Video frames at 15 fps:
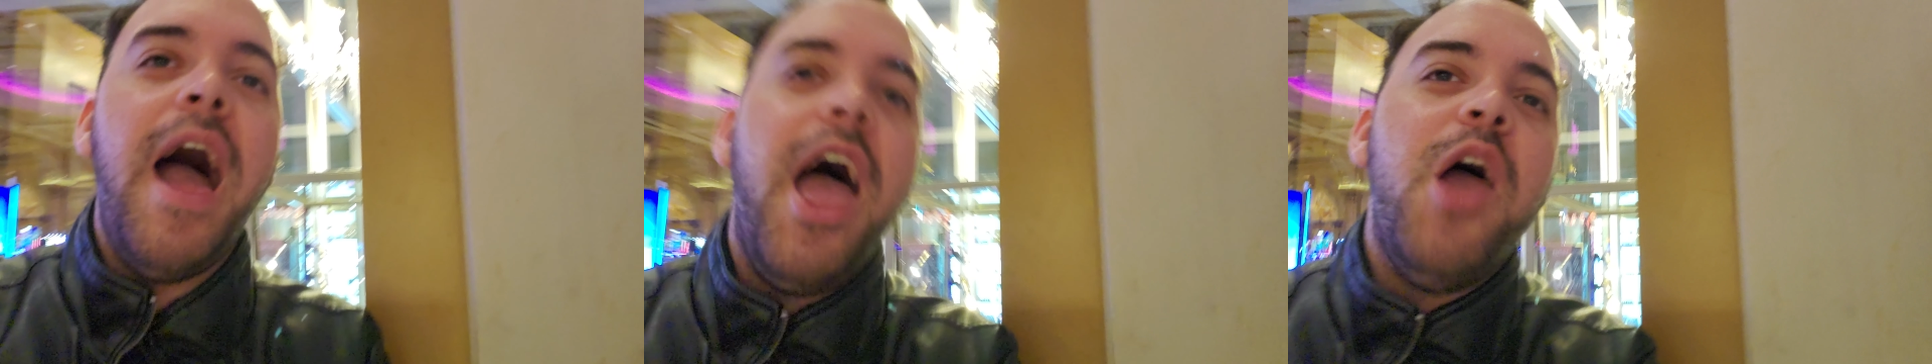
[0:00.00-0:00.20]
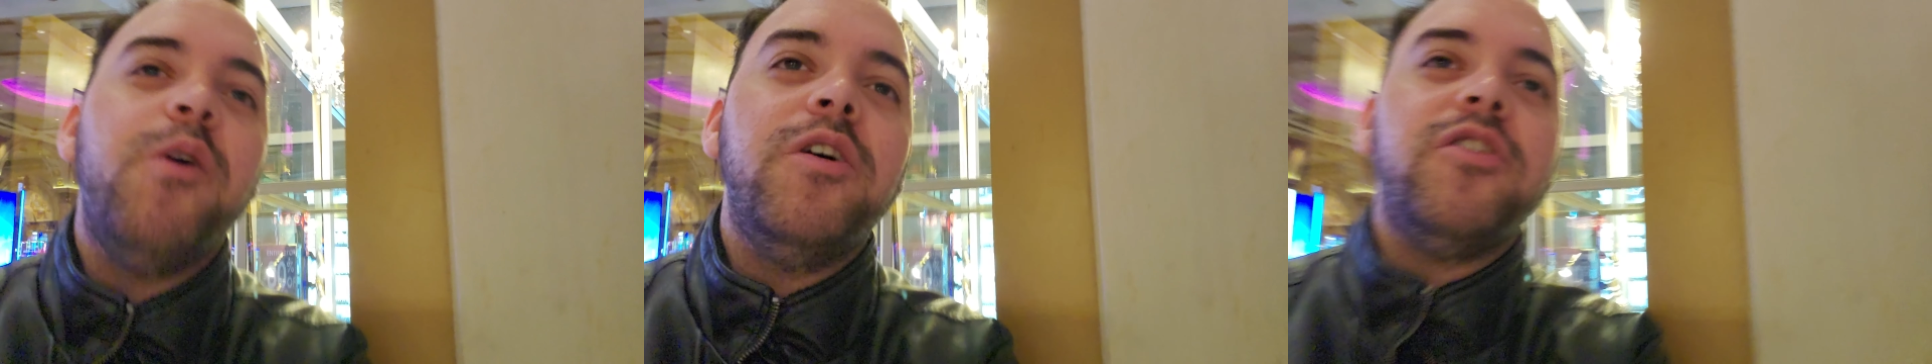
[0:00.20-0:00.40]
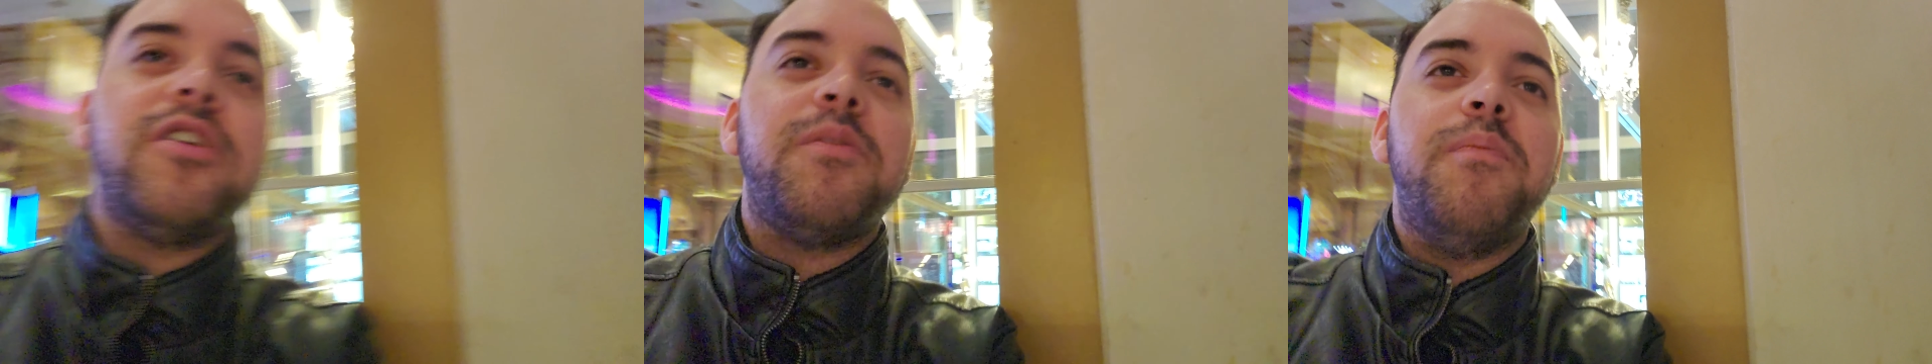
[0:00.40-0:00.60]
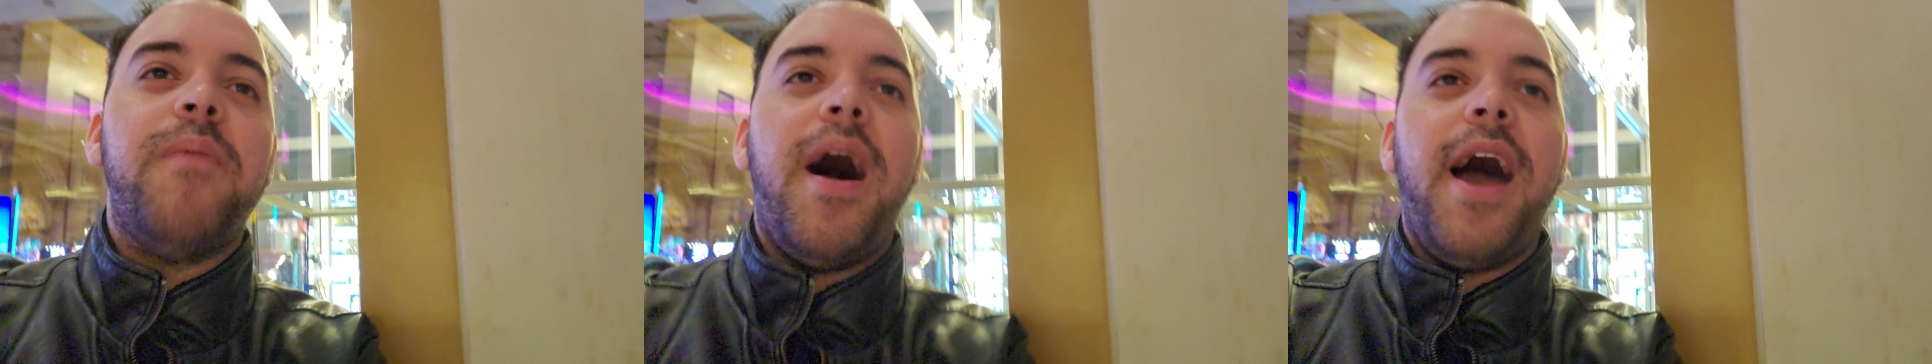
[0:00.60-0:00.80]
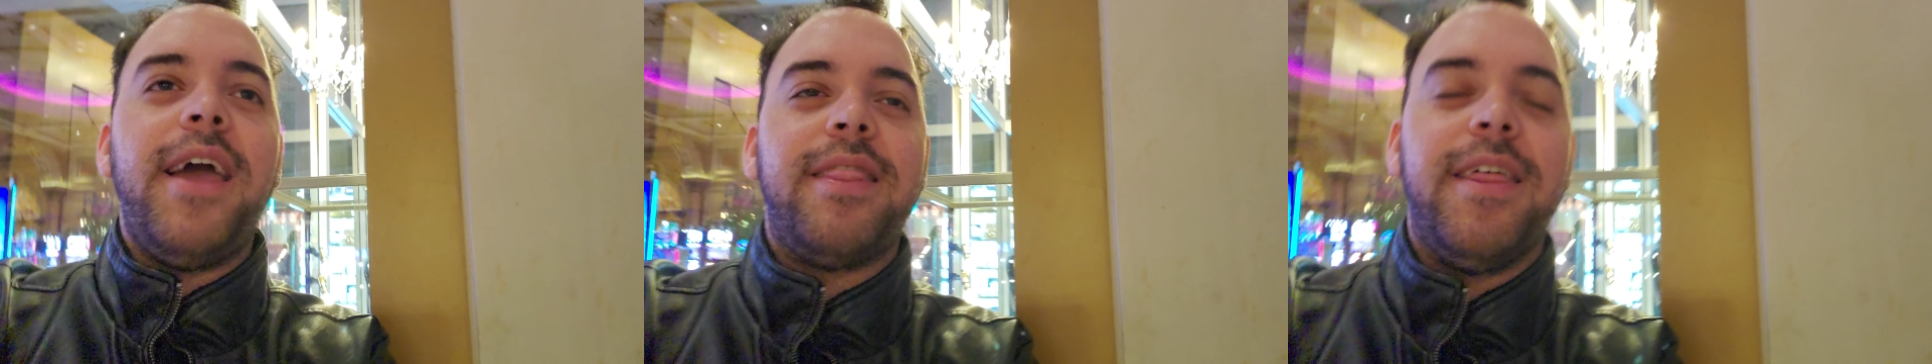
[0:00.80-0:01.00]
It was just
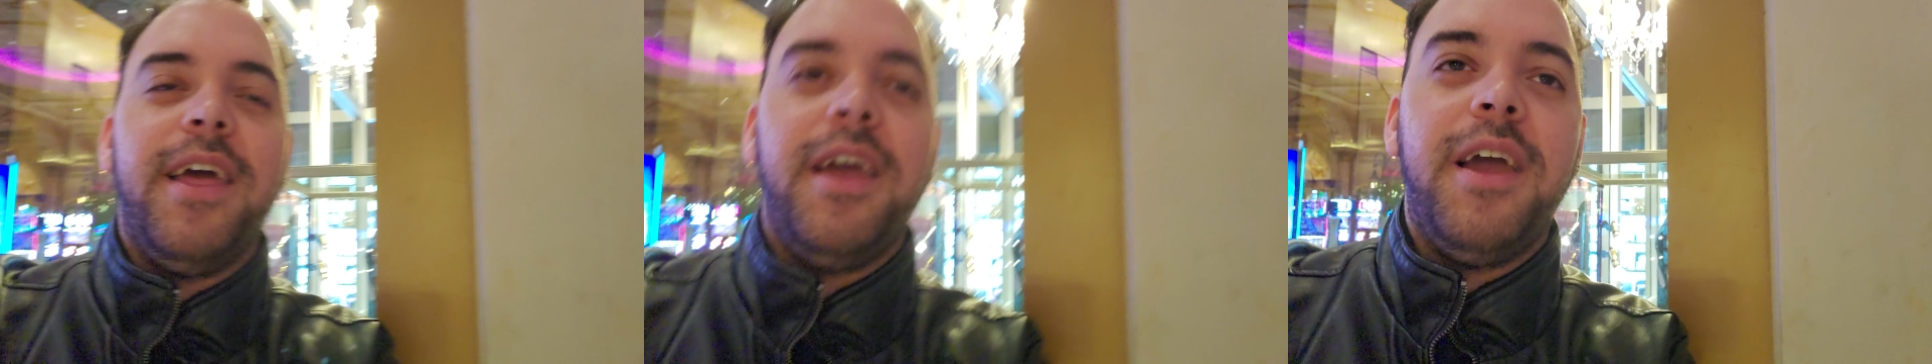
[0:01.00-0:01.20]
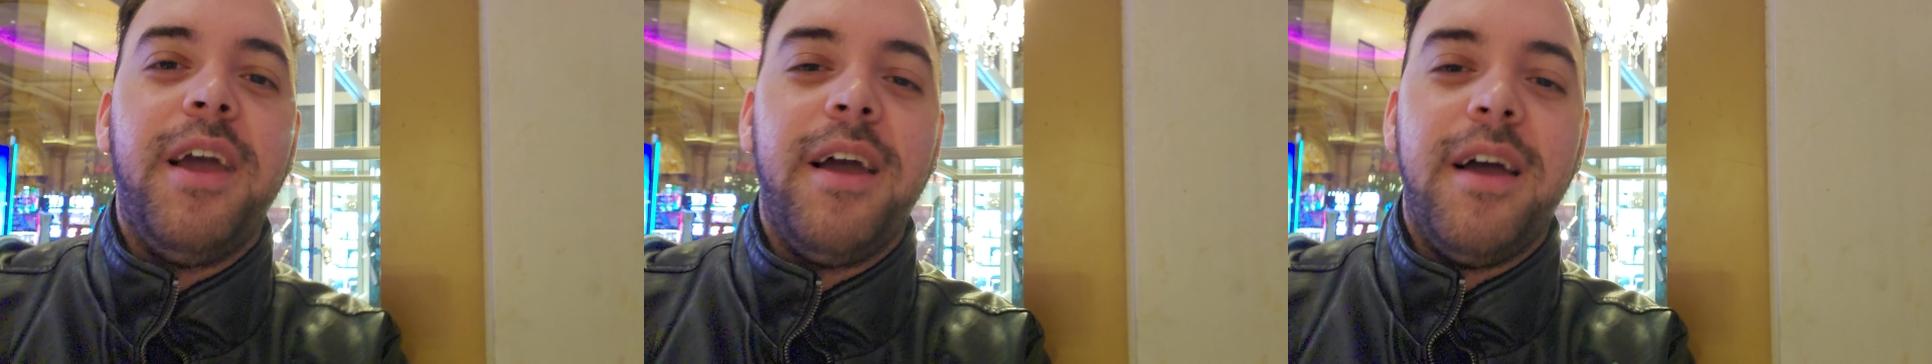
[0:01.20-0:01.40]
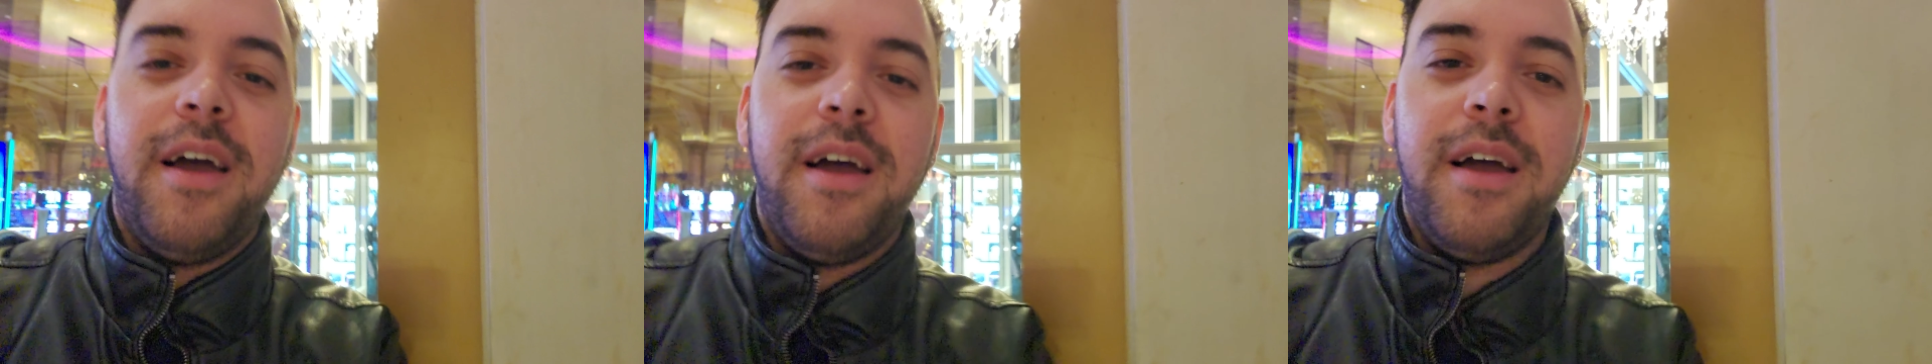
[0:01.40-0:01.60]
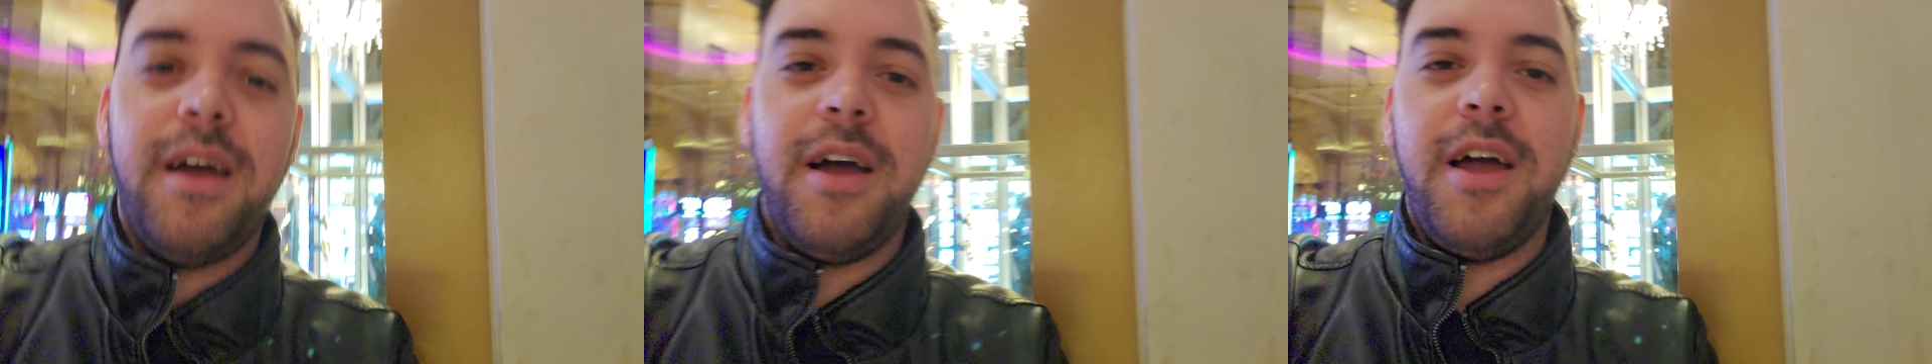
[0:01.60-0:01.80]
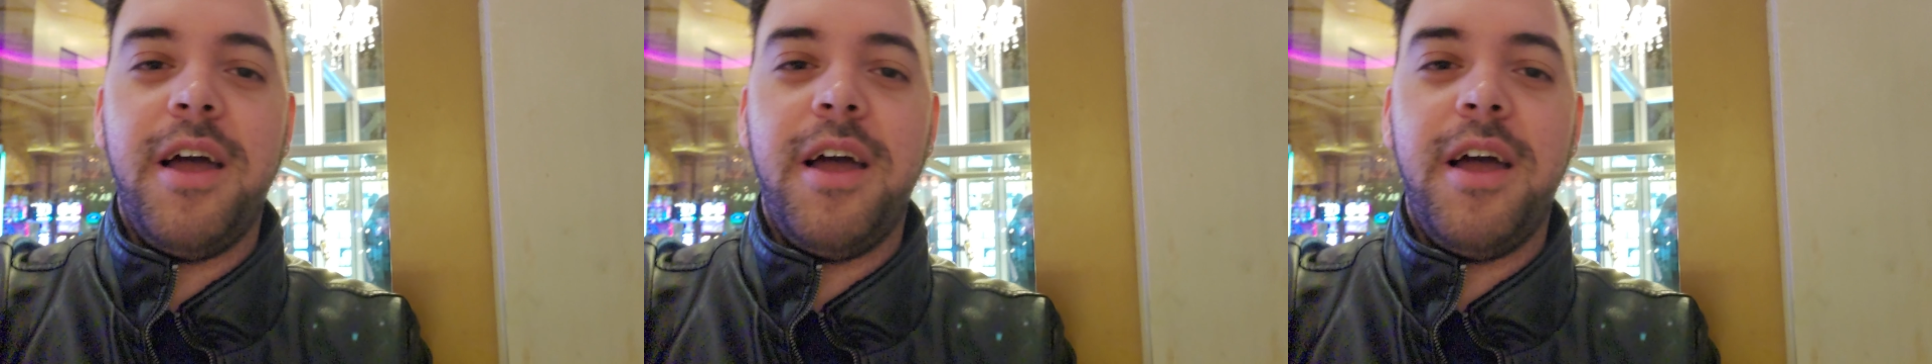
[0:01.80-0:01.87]
my thing. It was fun to watch.